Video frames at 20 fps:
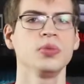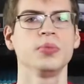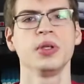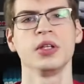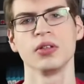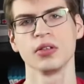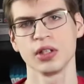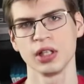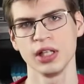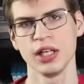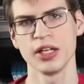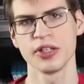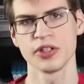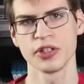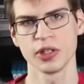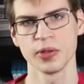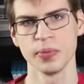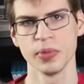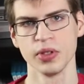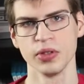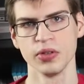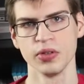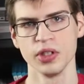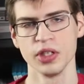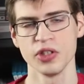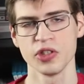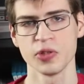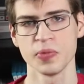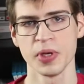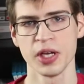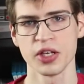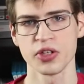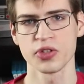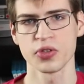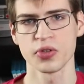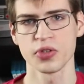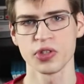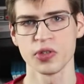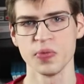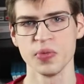about classic mode in Smash
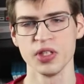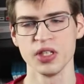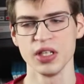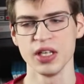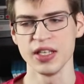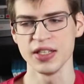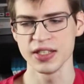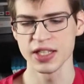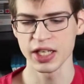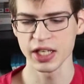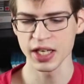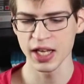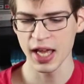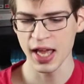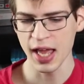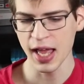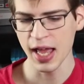Ultimate is that